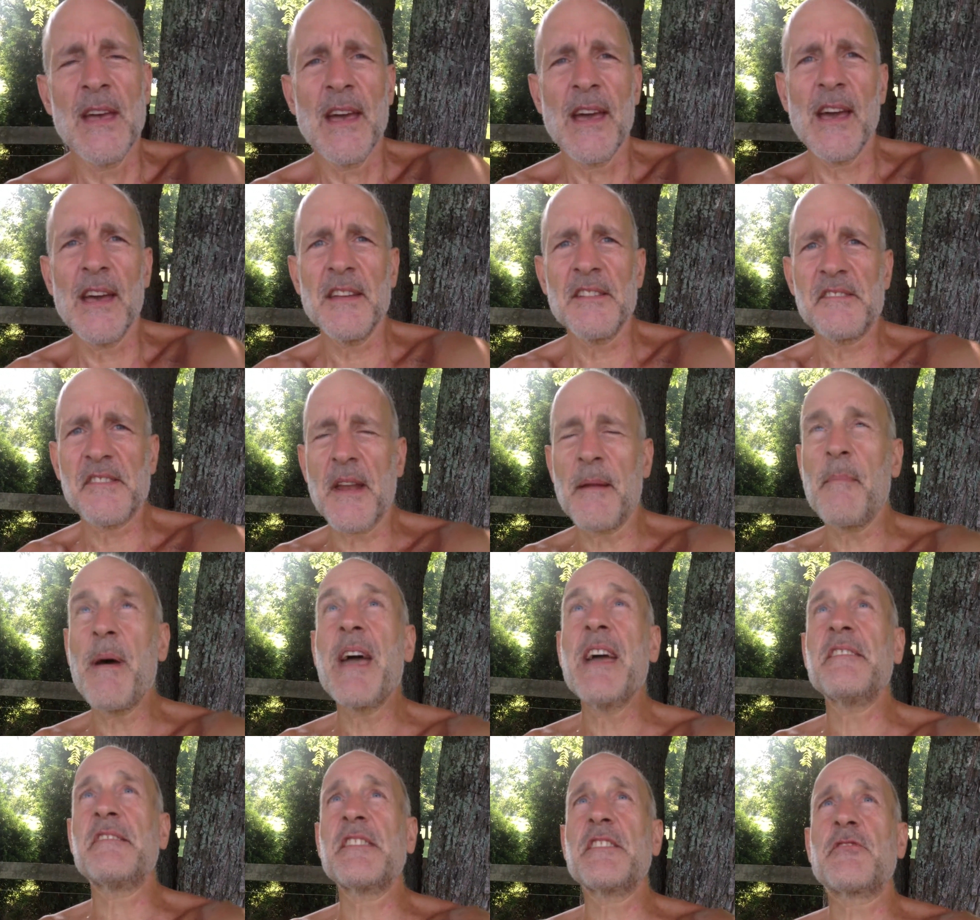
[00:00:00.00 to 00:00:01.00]
It's an
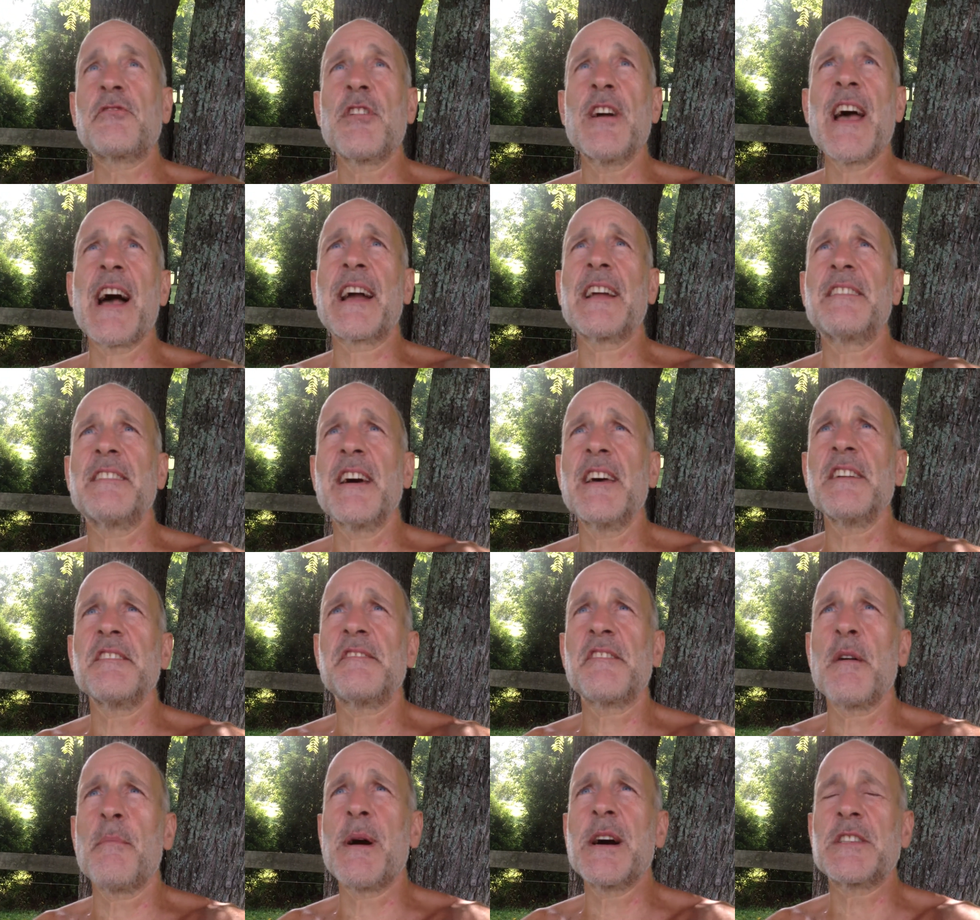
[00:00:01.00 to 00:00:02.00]
amazing tree. I could tell you
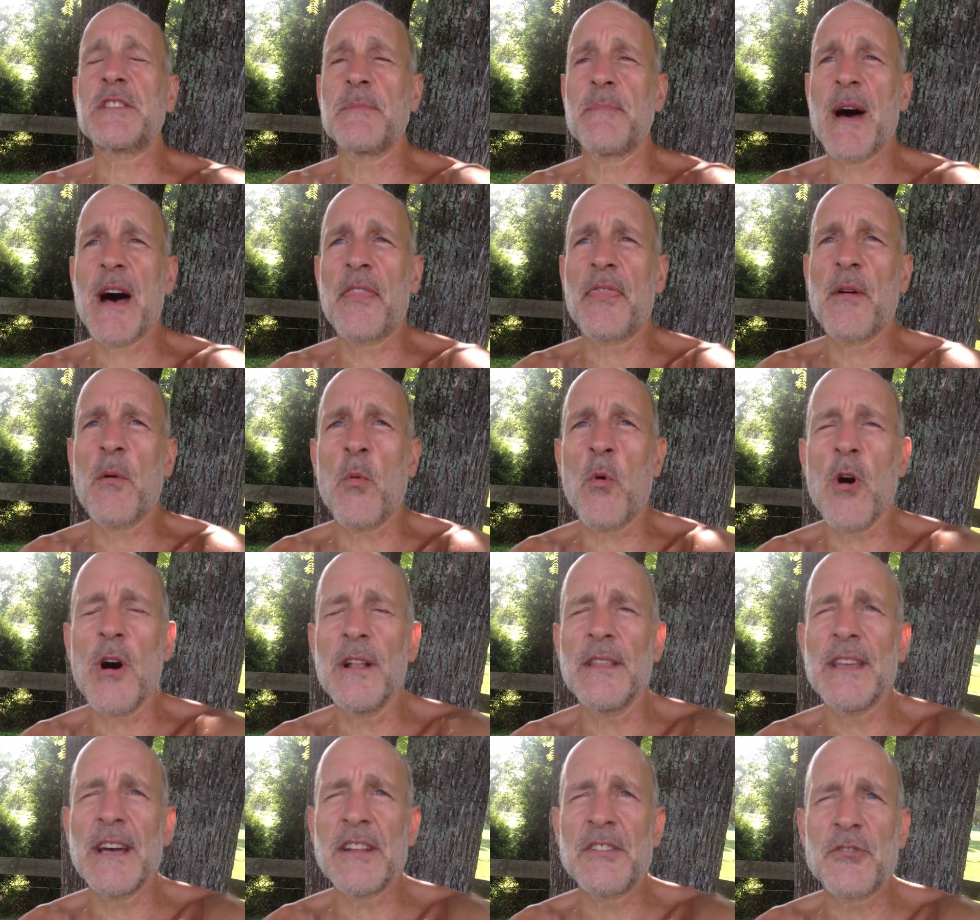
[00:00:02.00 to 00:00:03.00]
so much about the
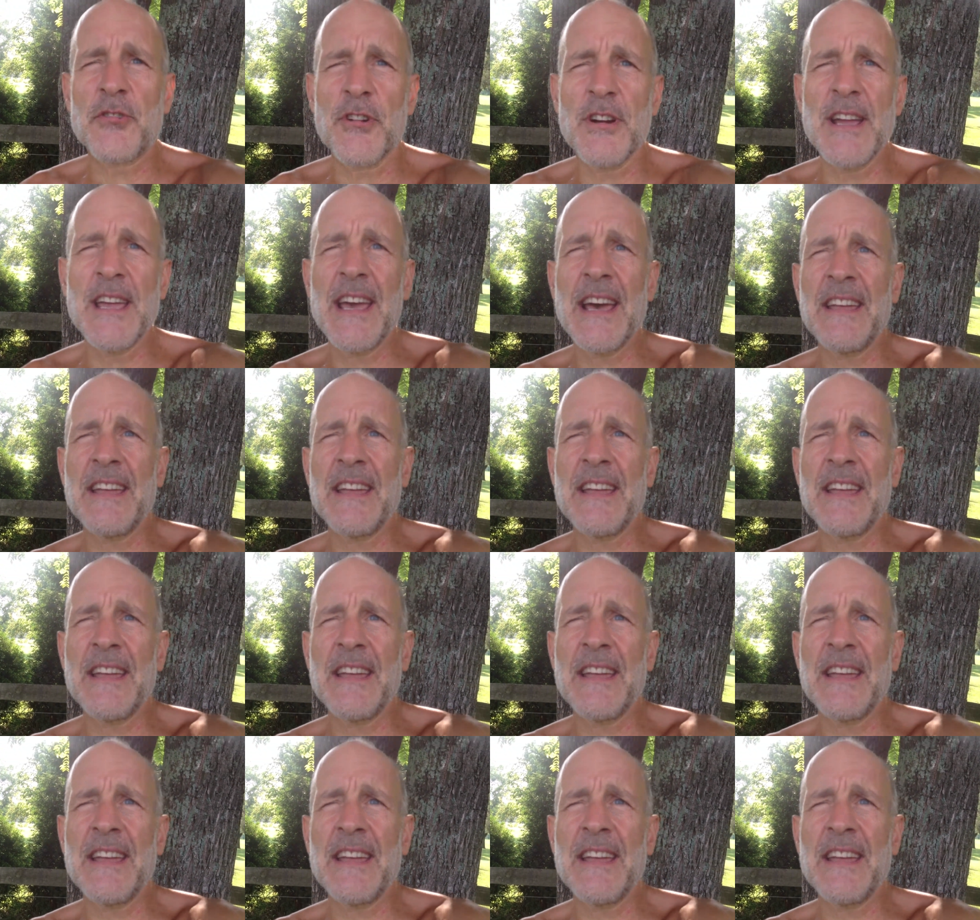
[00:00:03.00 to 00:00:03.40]
walnut tree.